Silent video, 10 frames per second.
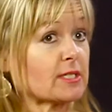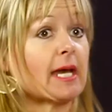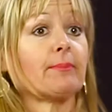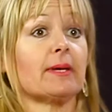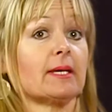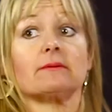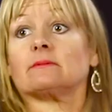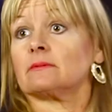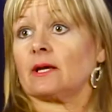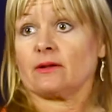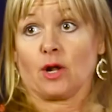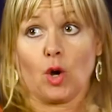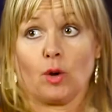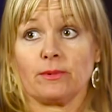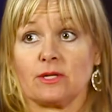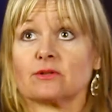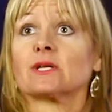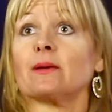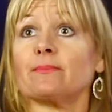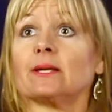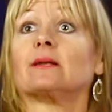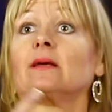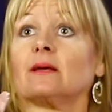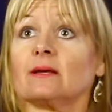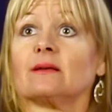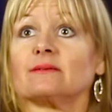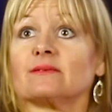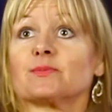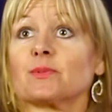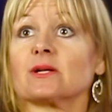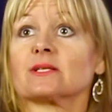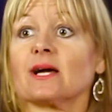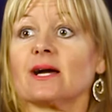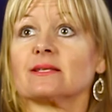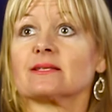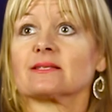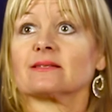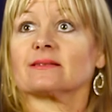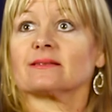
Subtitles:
type in at home and you type in spirit signs,